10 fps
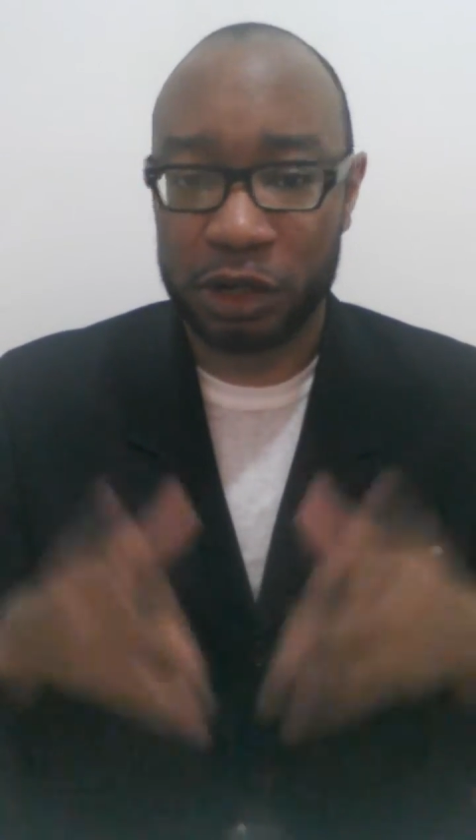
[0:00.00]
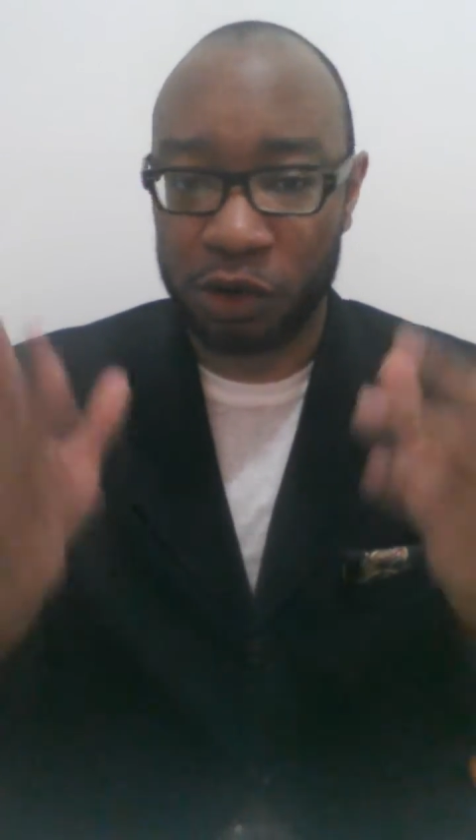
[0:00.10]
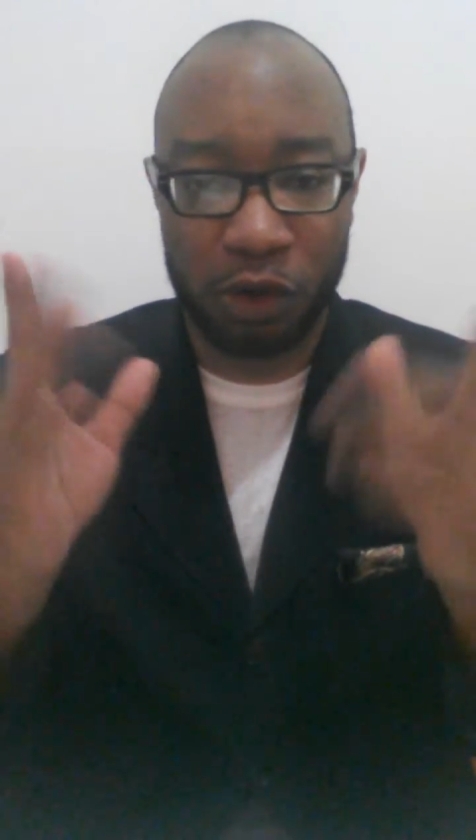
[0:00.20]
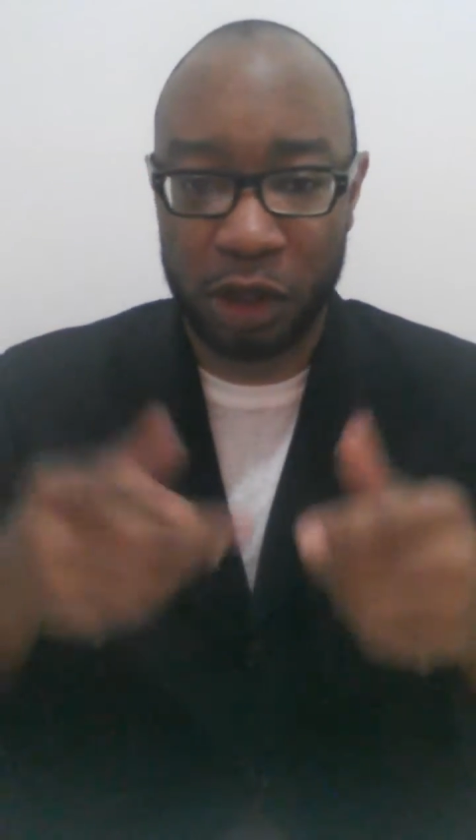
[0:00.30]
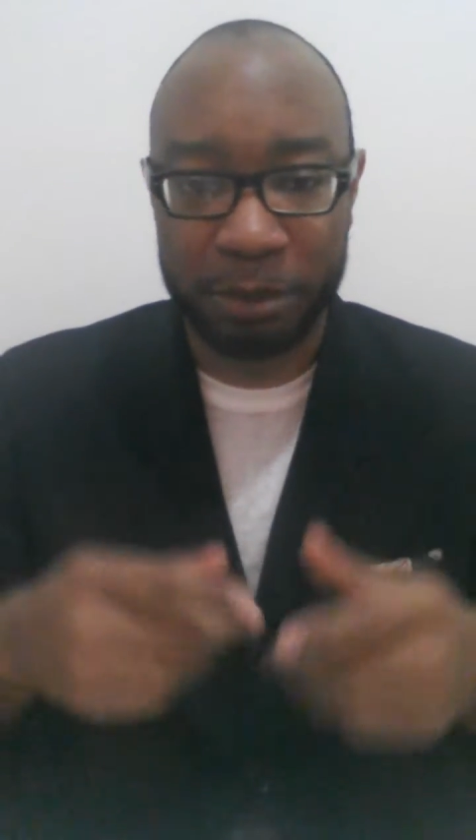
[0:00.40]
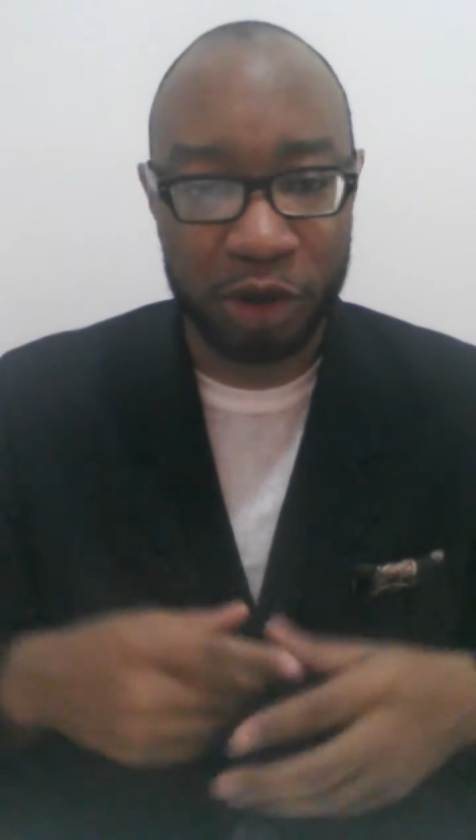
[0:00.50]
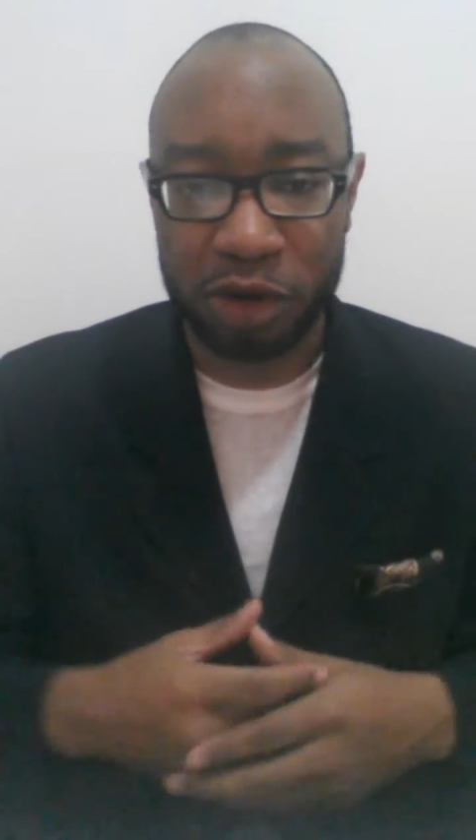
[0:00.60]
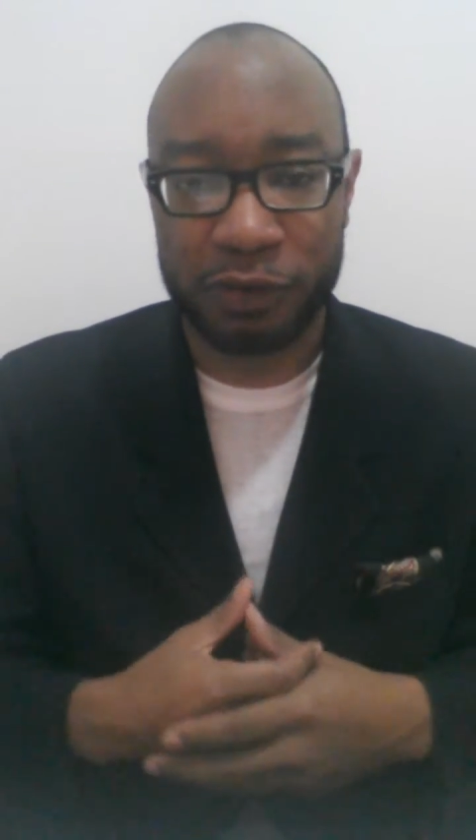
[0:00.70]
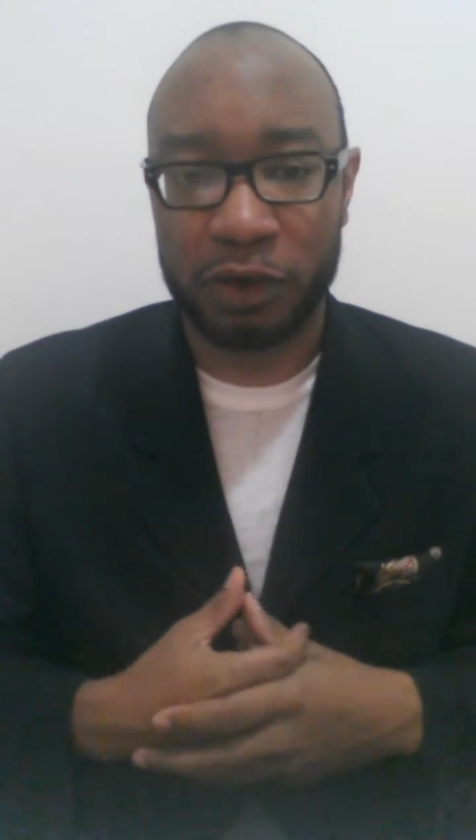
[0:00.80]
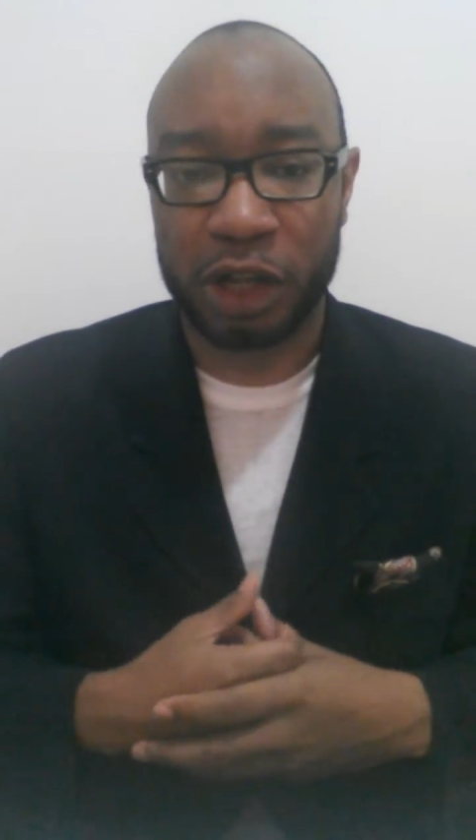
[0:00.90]
you're all
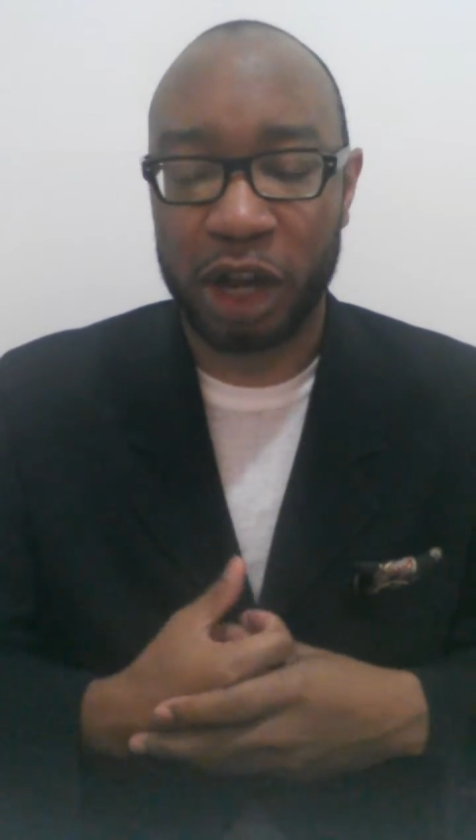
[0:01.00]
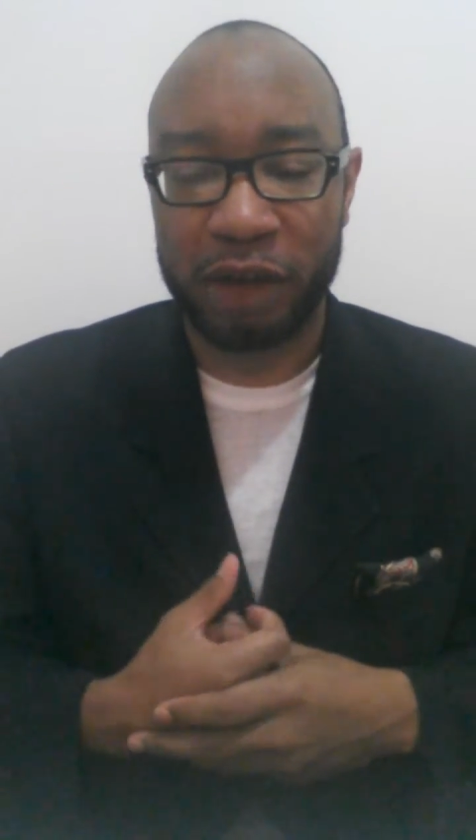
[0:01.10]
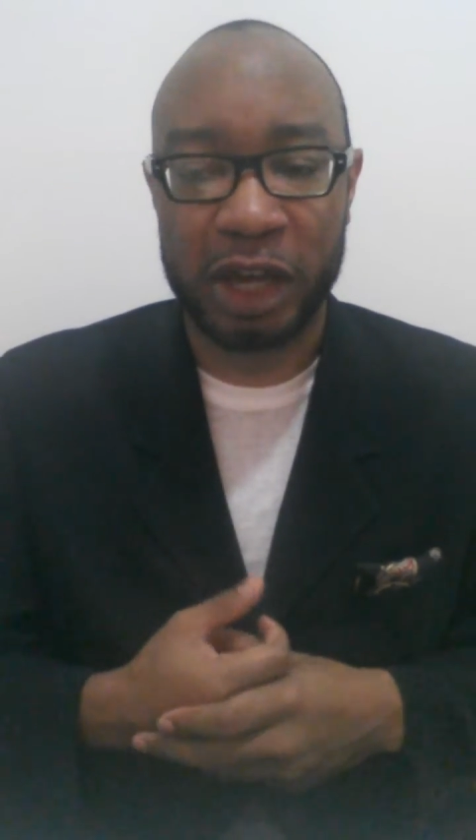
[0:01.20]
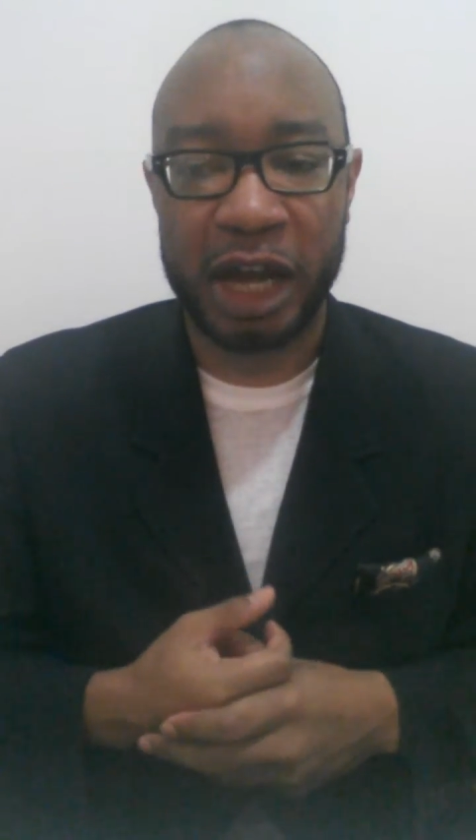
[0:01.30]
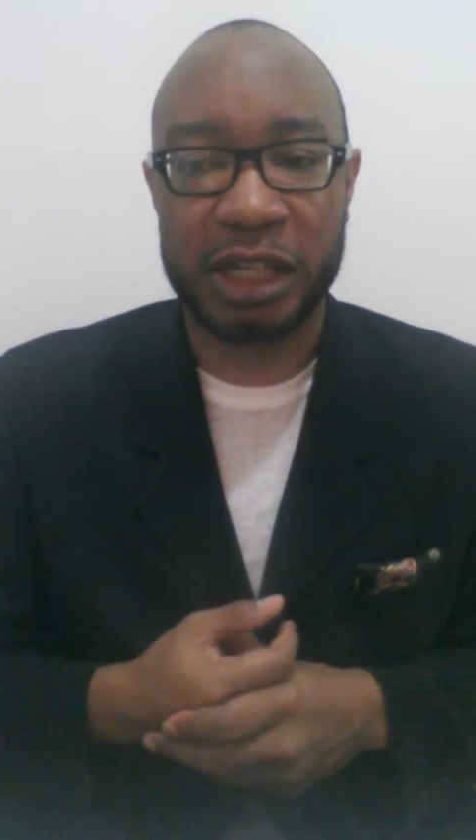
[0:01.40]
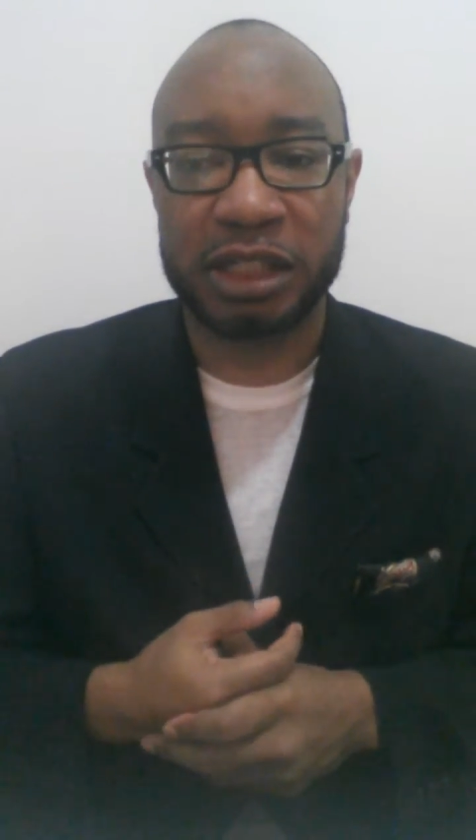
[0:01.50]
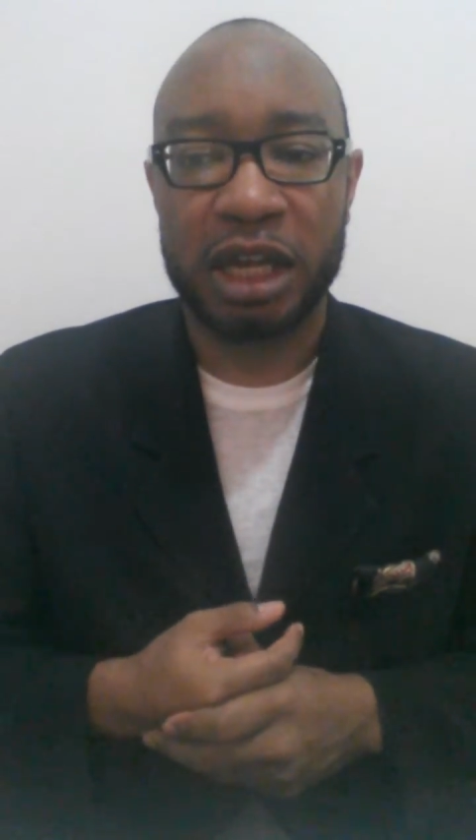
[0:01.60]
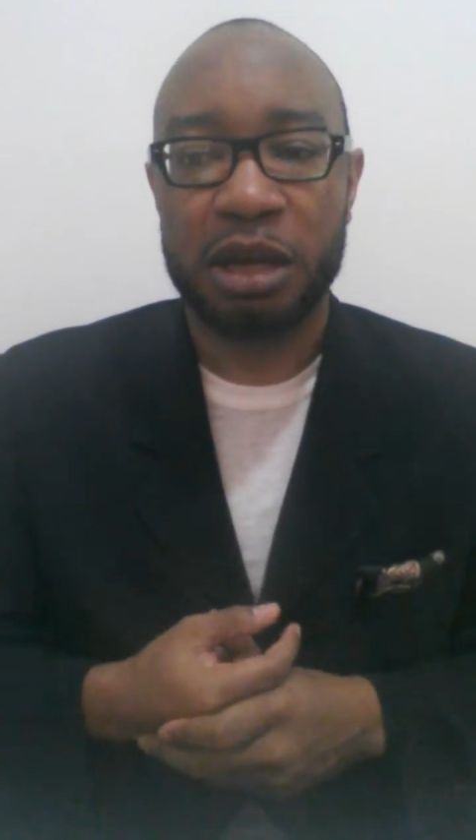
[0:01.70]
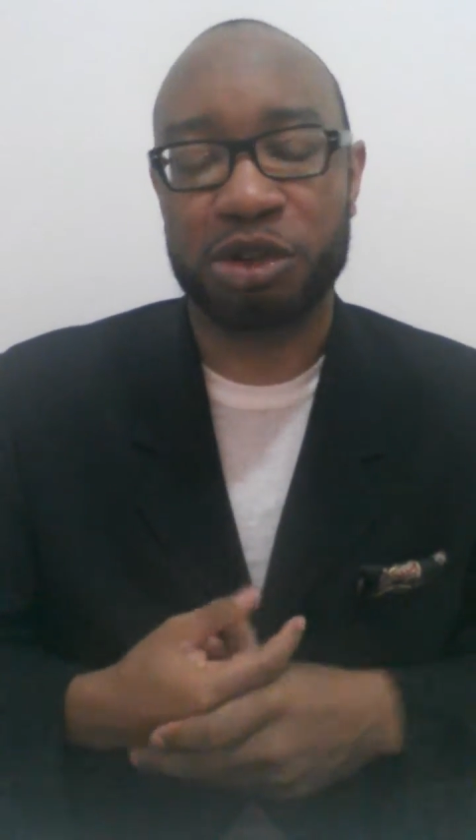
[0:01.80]
beautiful, I love you guys,